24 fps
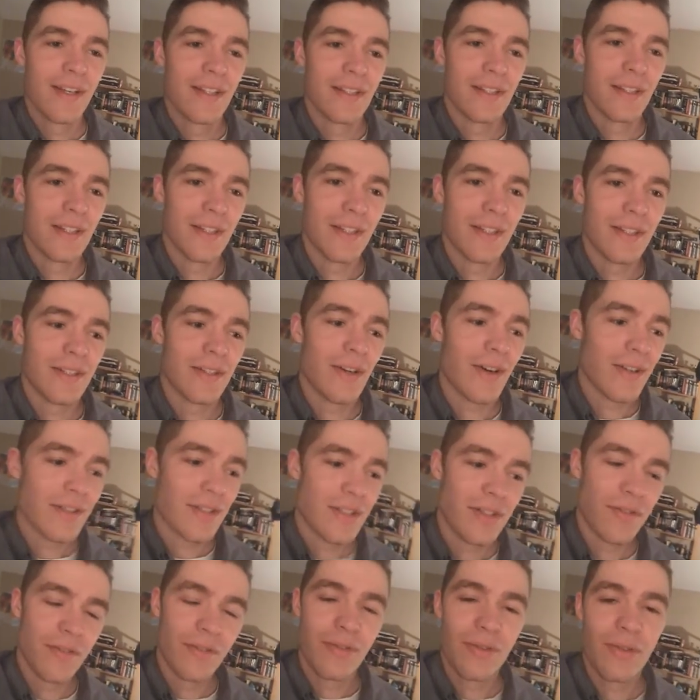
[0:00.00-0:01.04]
They talk
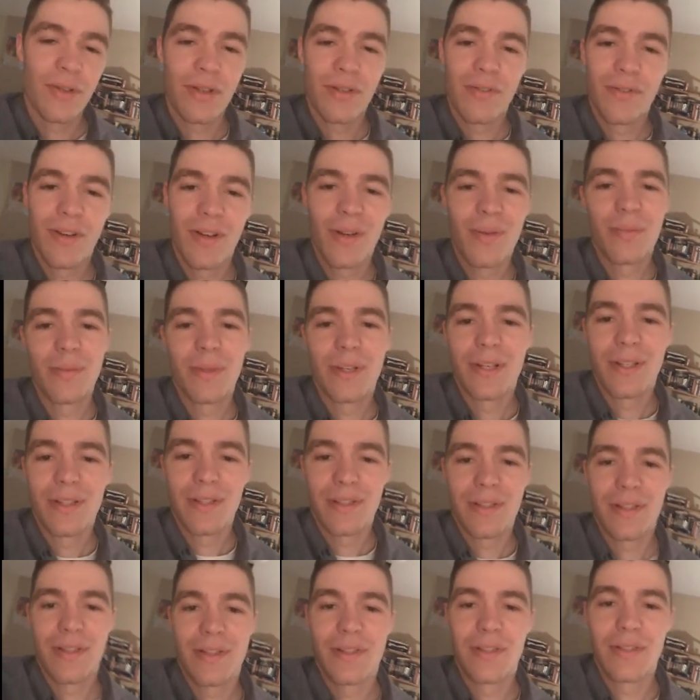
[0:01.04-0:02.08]
to you for 45
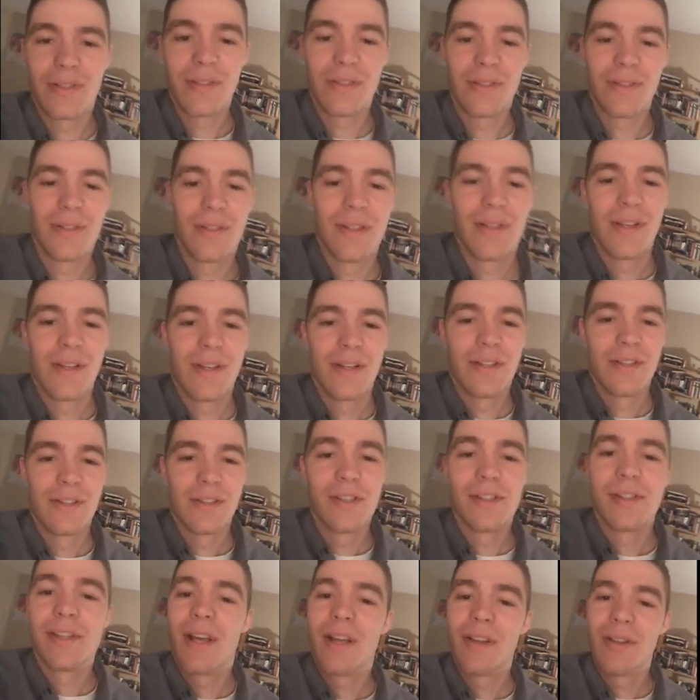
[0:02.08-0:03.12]
minutes, and
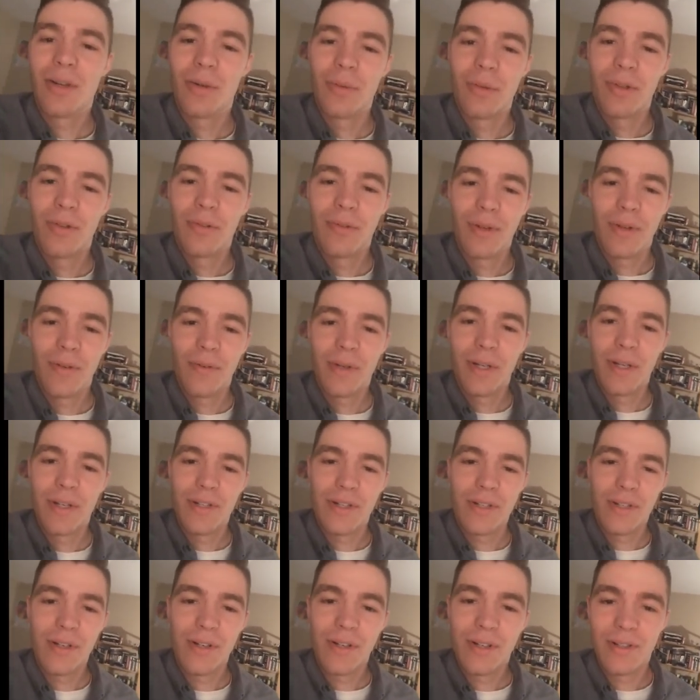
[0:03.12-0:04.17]
just that little bit of
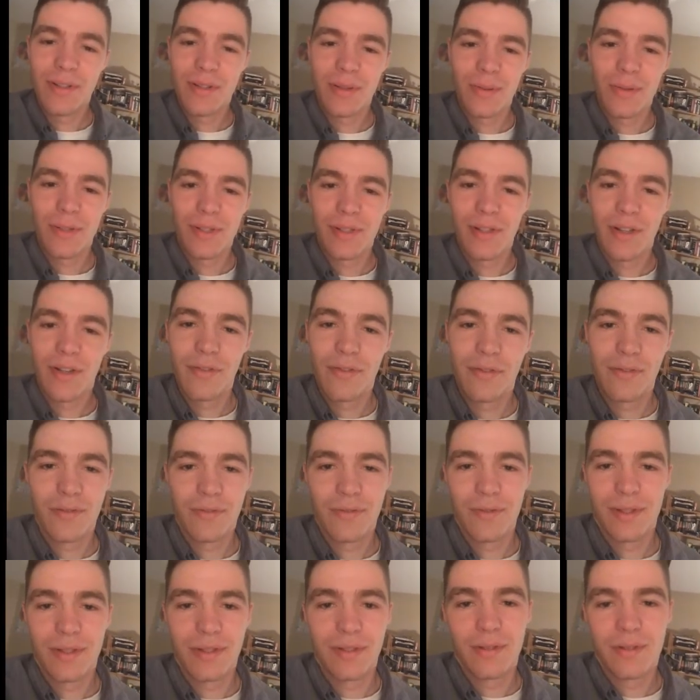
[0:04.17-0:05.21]
reassurance was enough
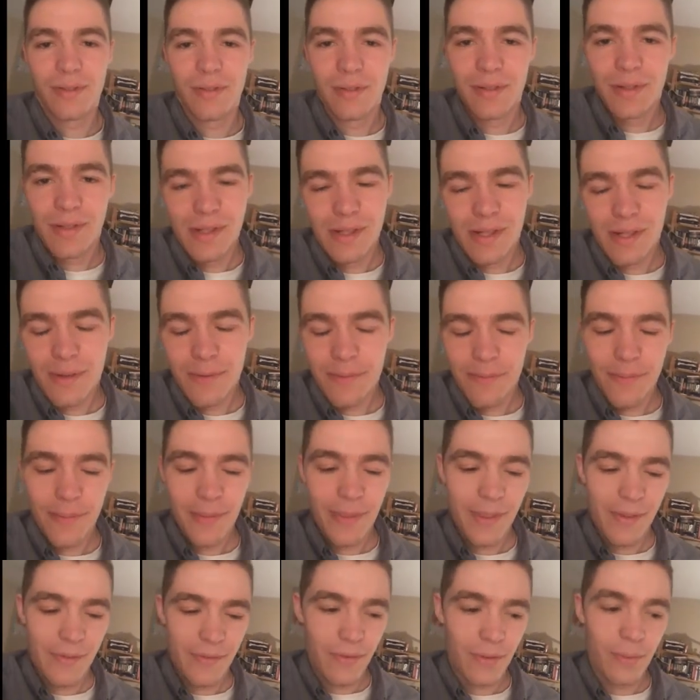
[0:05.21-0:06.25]

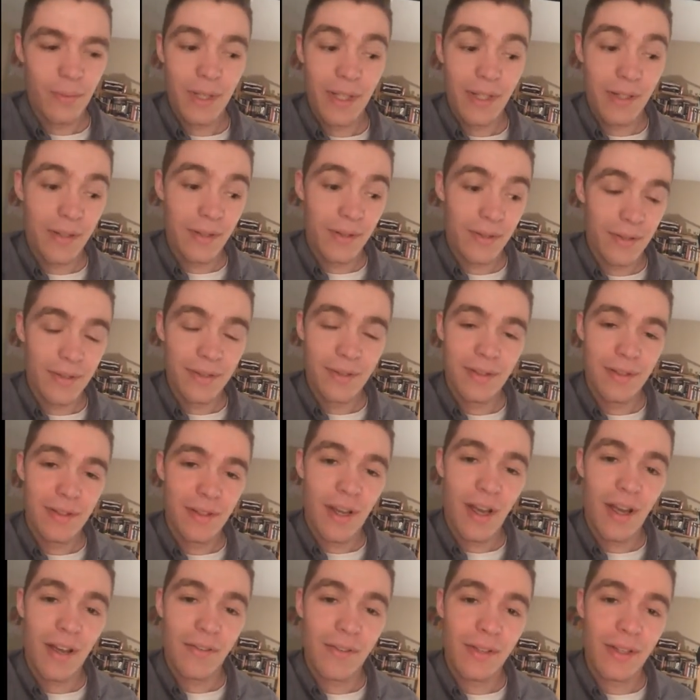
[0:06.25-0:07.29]
for me to
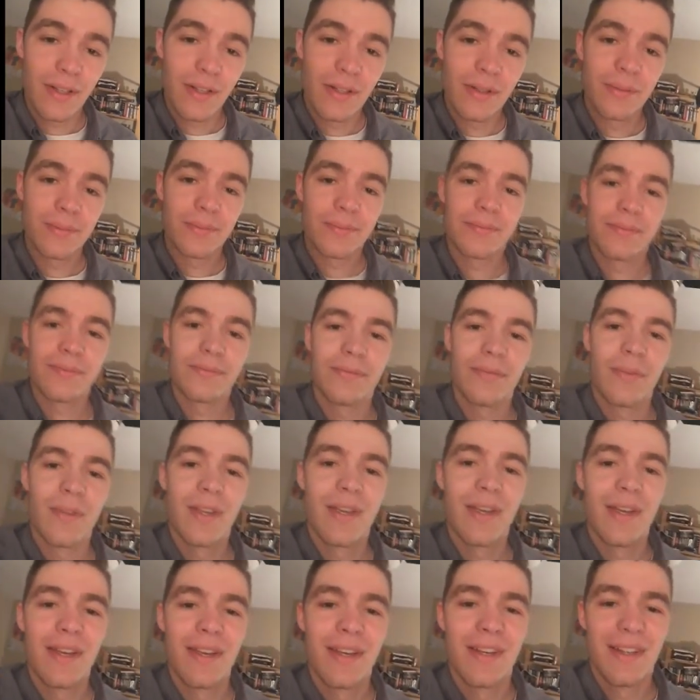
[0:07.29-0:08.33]
dive in.
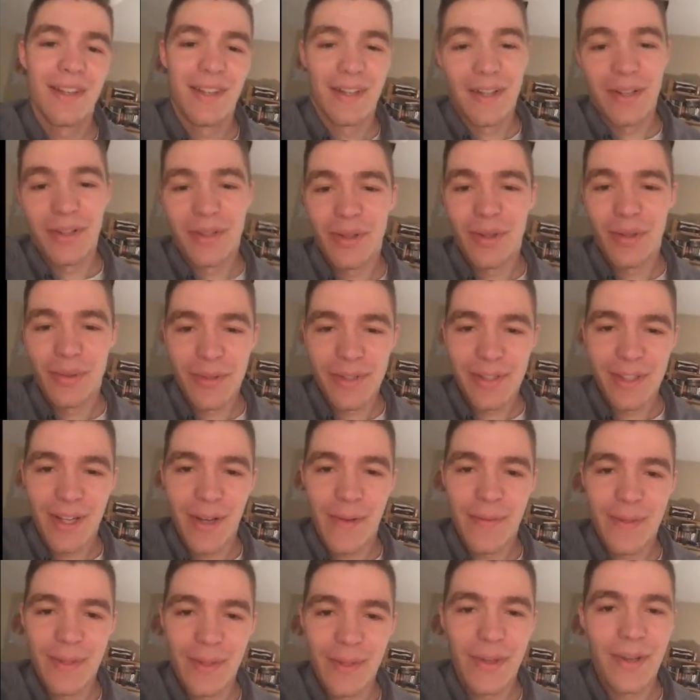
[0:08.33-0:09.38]
Although I was
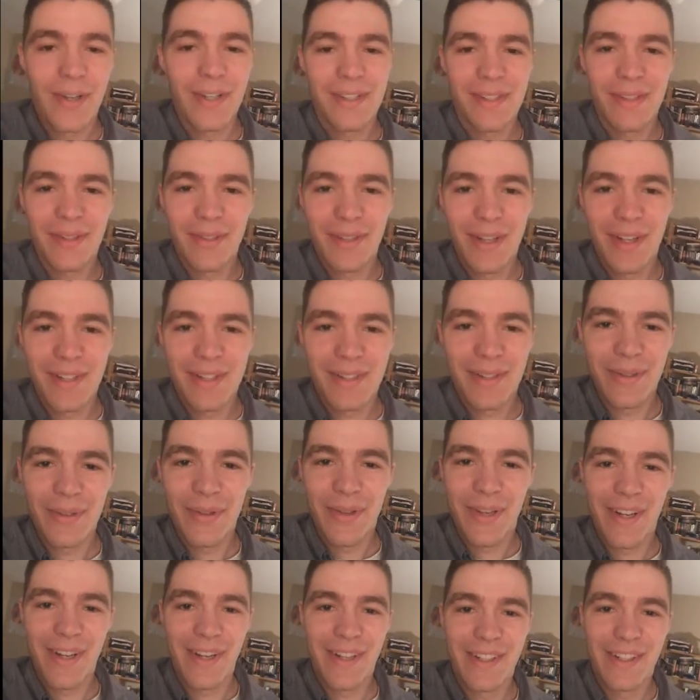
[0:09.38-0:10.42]
skeptical, I still
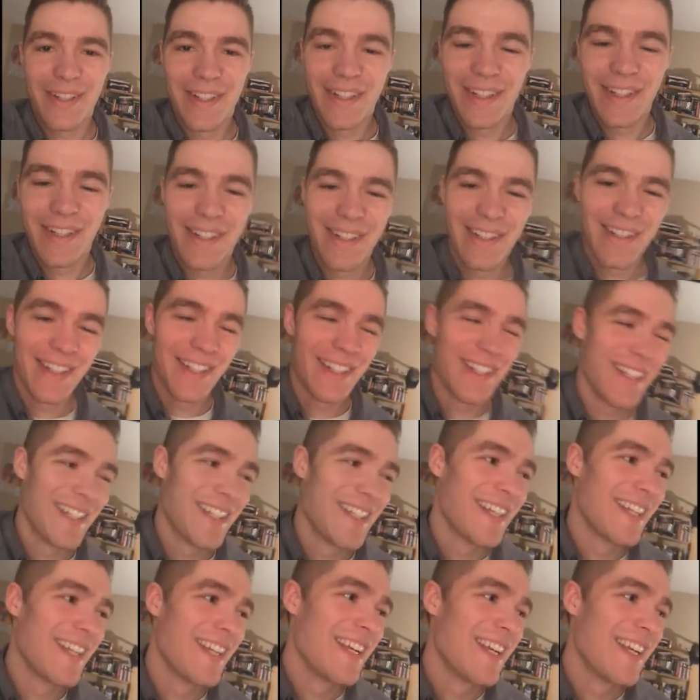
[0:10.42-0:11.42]
went ahead and did it.